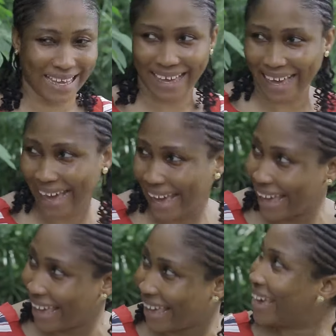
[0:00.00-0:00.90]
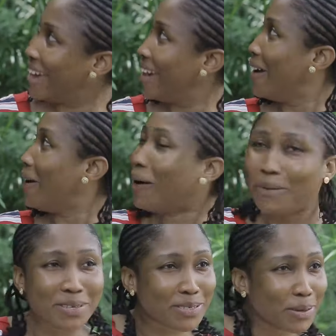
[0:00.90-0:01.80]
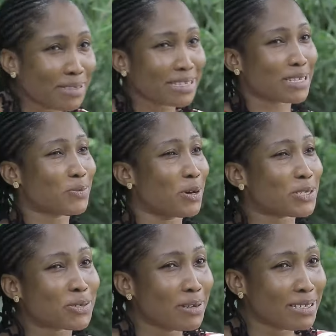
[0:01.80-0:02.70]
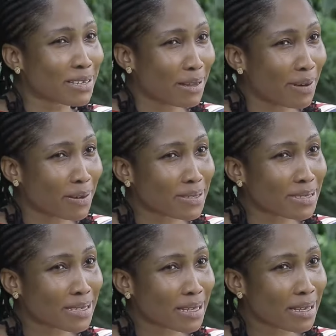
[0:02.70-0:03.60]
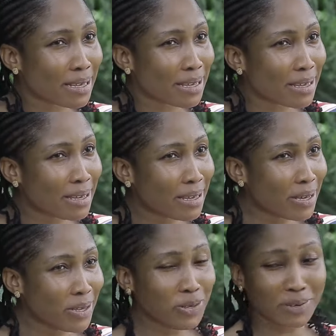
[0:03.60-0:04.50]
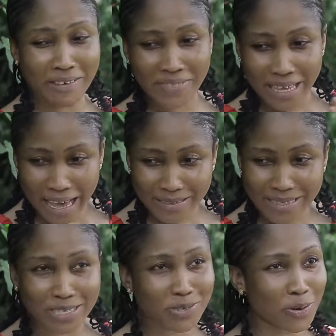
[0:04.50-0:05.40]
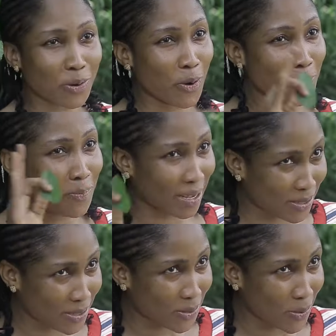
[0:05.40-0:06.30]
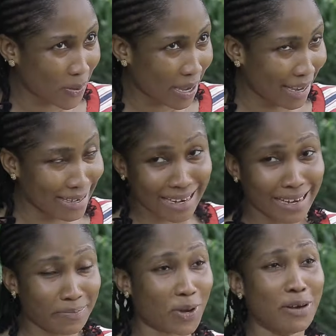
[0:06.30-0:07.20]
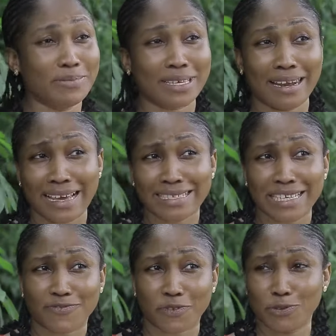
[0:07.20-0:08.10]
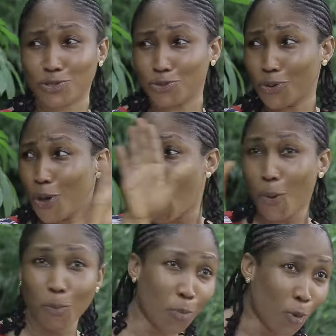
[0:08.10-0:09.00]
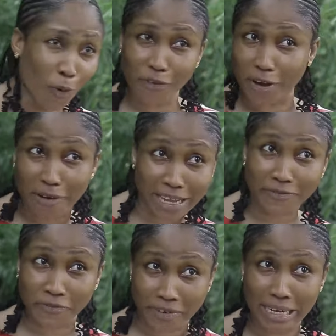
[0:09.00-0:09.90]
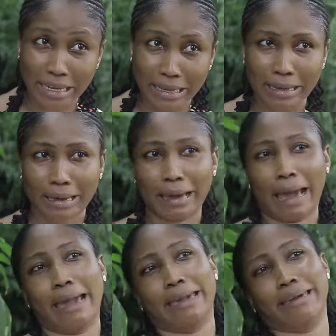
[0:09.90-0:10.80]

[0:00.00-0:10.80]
Hey, Obi, so this is what school is all about. You leave the house that you're going back to school, and then it becomes a license for you to move around freely. Hey!